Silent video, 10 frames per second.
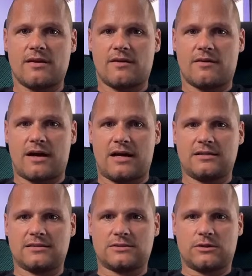Right,
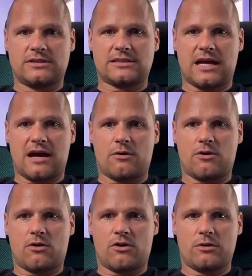so it's our
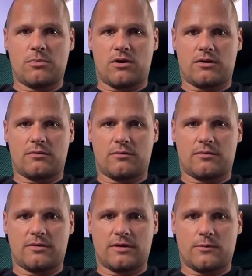order block.
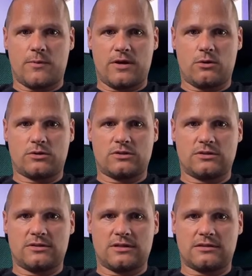If we look
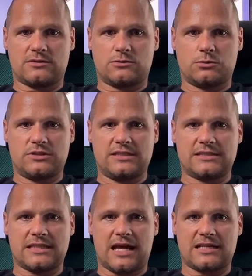to
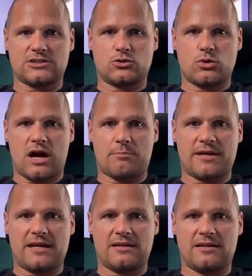these last two up
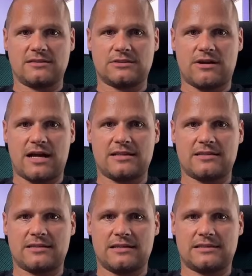candles, right,
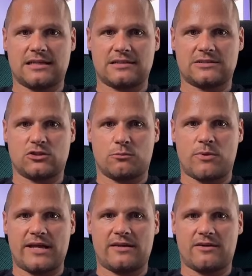it's also
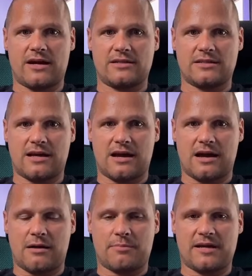breaker, right?
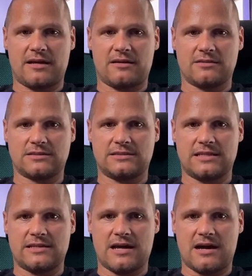Up candles,
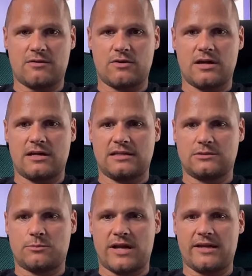then down, it's
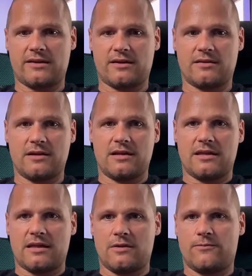breaker.
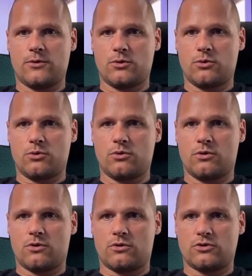If you
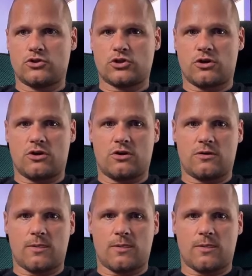draw